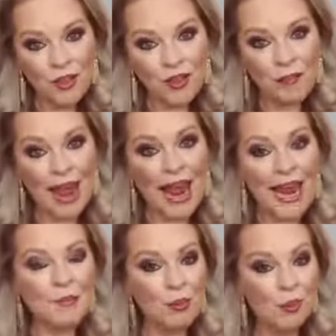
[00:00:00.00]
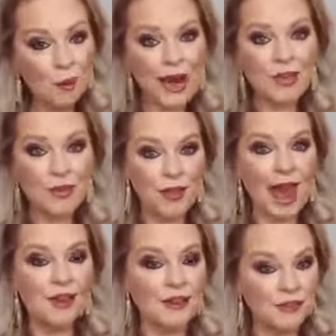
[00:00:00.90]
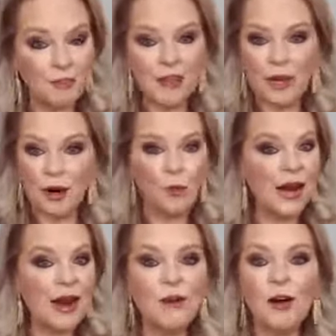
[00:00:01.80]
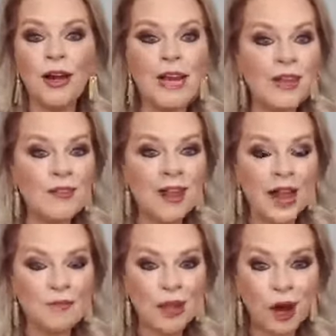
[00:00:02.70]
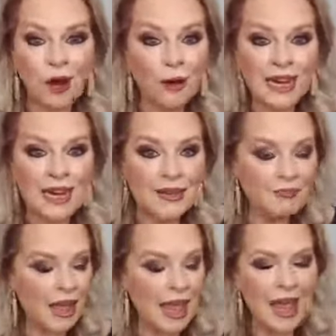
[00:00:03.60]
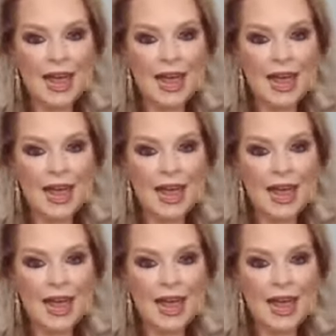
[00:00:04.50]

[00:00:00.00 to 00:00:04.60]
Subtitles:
the pain point or that, whatever is hurting.